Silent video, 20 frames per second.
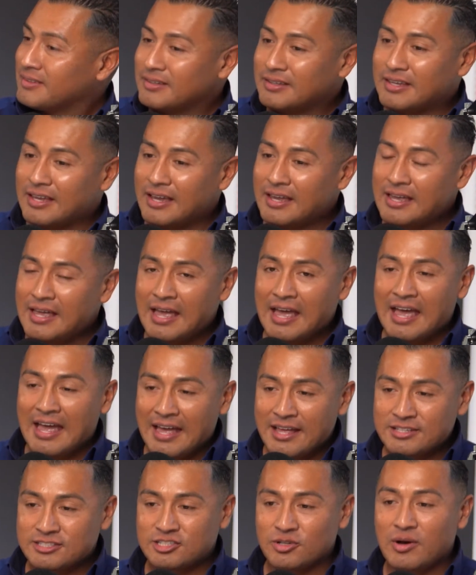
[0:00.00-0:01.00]
Okay.
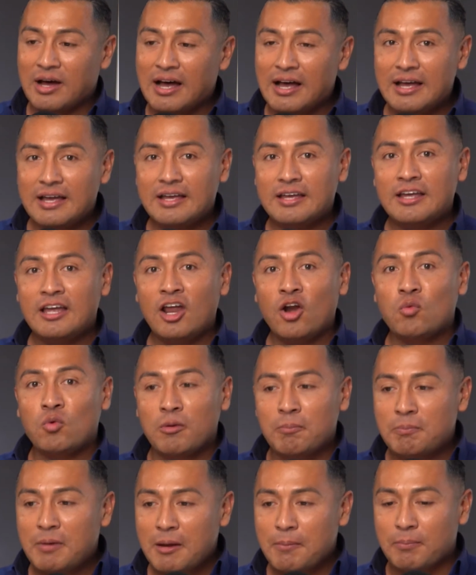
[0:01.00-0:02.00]
And so I
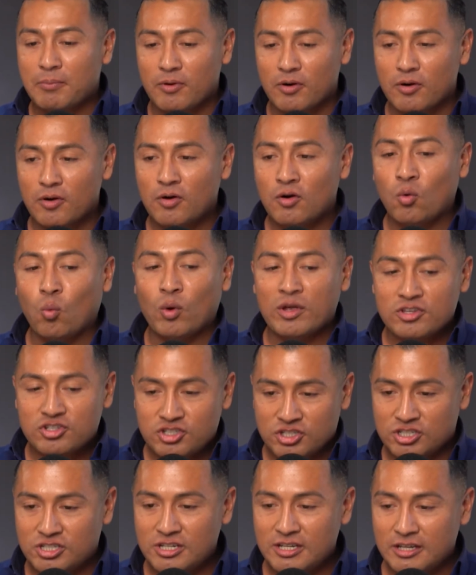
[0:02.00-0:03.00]
remember when
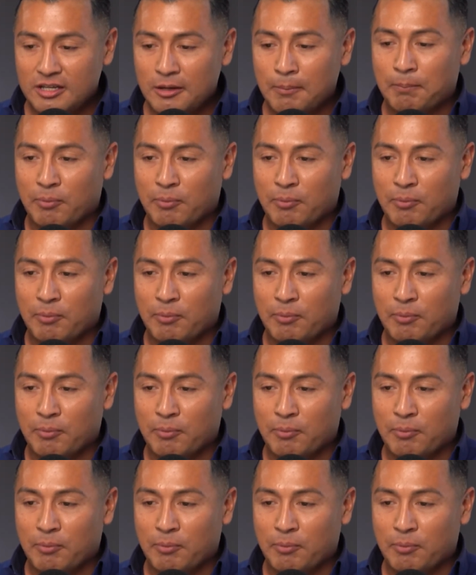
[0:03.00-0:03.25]
she